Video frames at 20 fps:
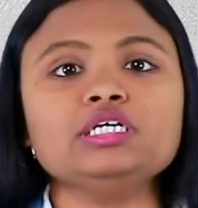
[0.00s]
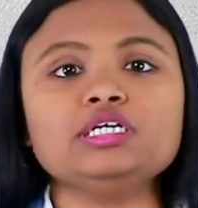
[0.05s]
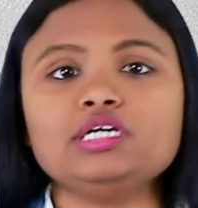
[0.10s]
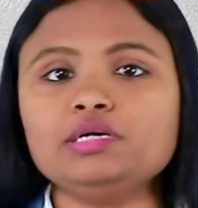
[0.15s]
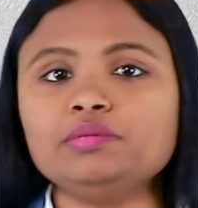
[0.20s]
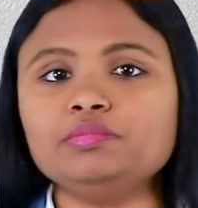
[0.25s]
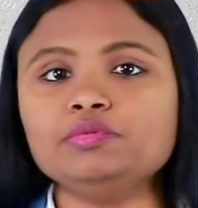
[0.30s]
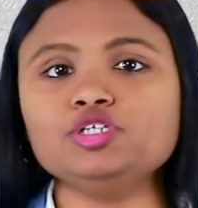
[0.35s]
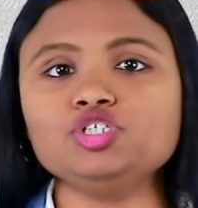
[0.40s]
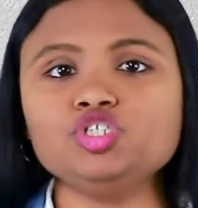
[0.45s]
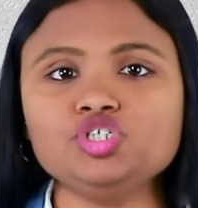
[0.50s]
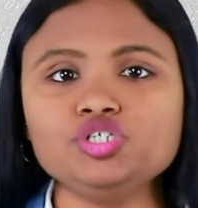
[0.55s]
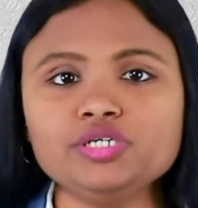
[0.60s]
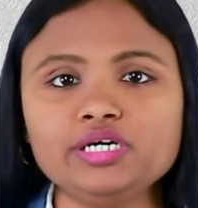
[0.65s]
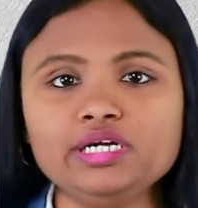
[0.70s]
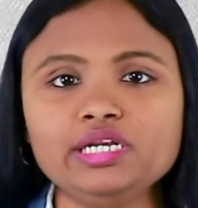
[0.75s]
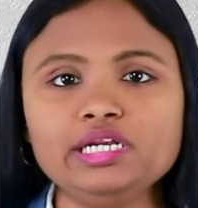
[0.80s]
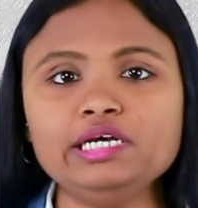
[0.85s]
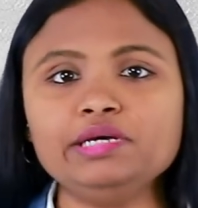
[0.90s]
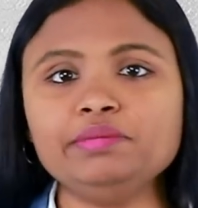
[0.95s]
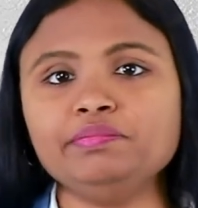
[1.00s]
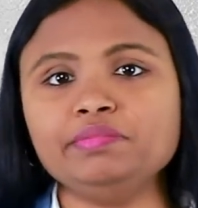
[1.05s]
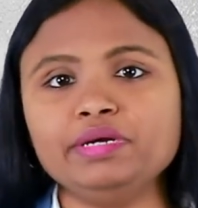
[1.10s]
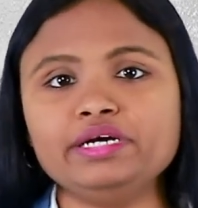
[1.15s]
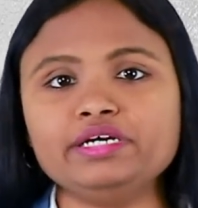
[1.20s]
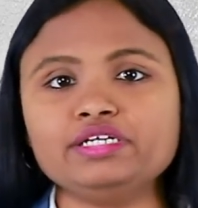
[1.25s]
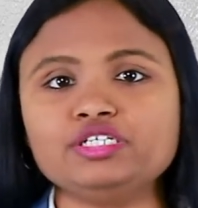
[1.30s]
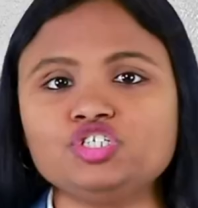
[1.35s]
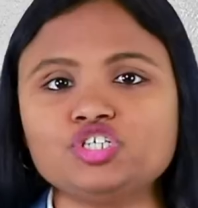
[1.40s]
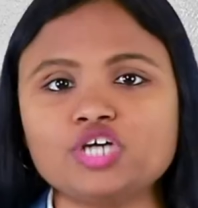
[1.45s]
Commercially
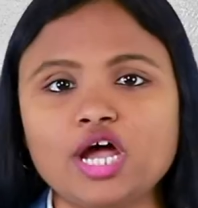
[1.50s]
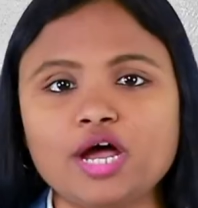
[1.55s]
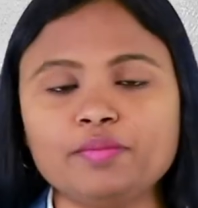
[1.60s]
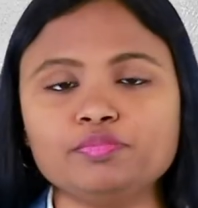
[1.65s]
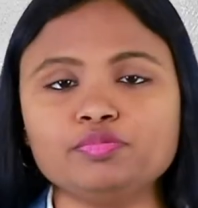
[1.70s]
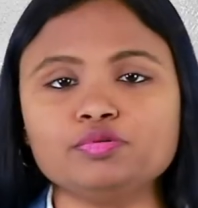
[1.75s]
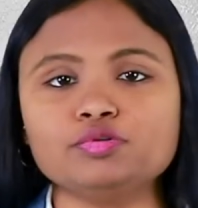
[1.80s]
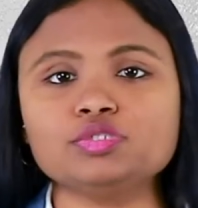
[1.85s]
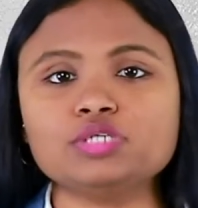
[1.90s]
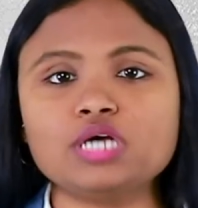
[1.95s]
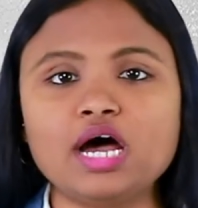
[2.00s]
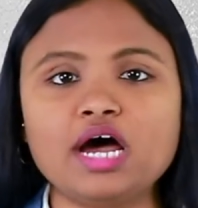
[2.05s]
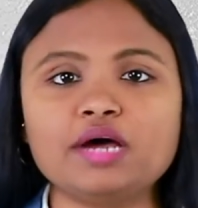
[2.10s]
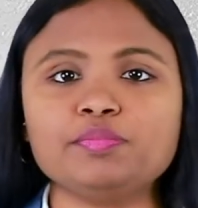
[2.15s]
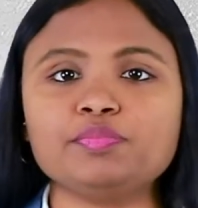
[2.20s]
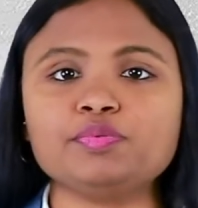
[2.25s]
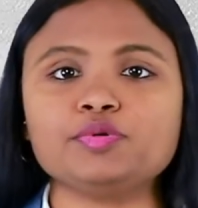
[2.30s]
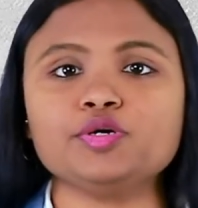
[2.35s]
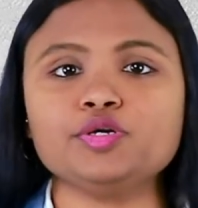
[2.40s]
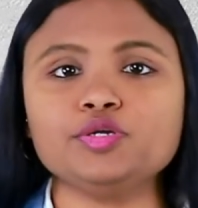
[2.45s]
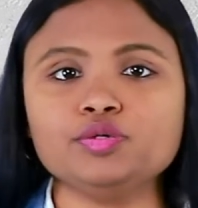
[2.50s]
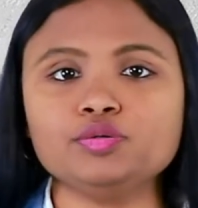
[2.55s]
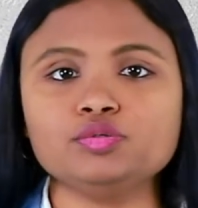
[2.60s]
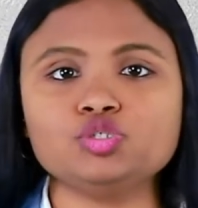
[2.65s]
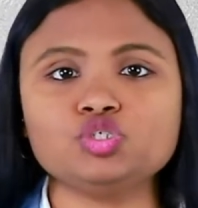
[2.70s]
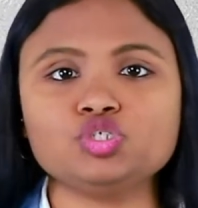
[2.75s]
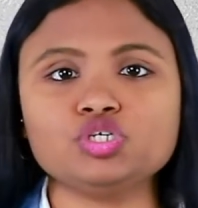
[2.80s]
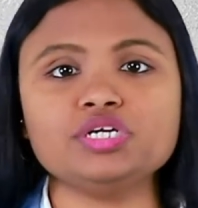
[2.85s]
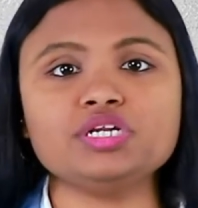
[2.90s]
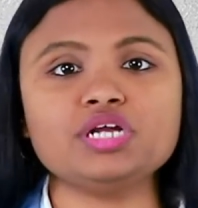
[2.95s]
made shampoos are
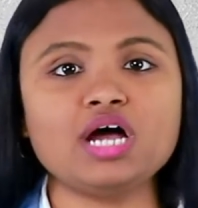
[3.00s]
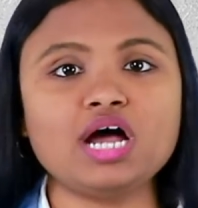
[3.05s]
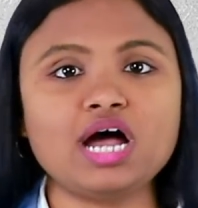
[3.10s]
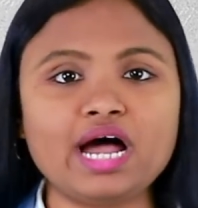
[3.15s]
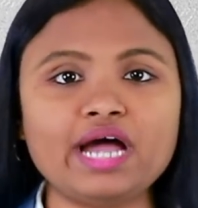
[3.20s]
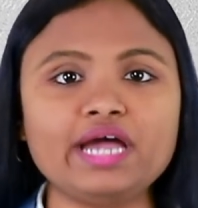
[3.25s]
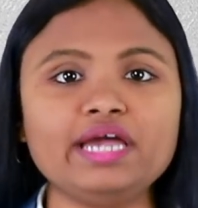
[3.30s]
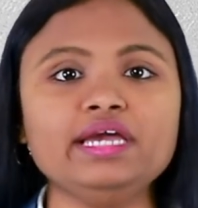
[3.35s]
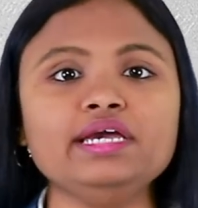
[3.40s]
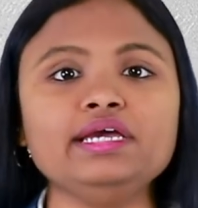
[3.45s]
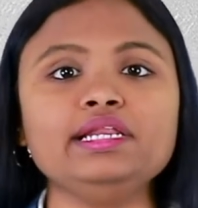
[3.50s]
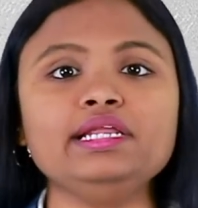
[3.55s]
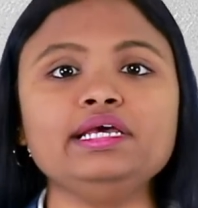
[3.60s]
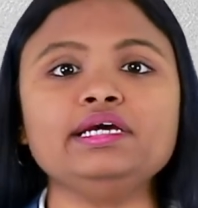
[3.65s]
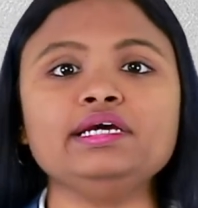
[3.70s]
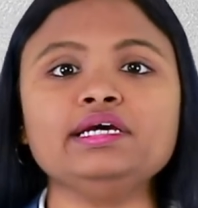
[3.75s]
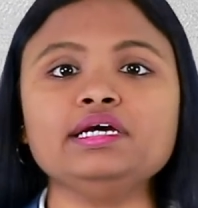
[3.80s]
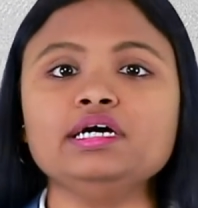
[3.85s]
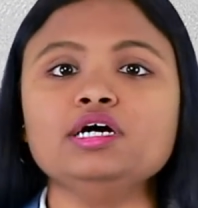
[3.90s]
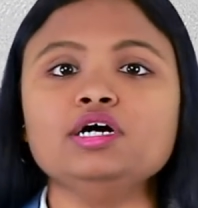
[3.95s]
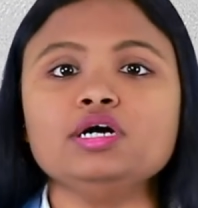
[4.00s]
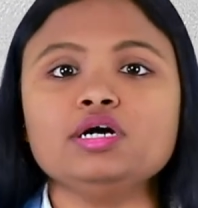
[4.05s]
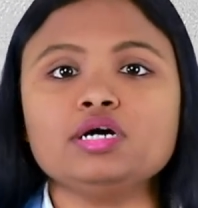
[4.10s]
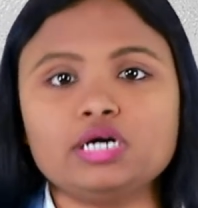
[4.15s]
produced in highly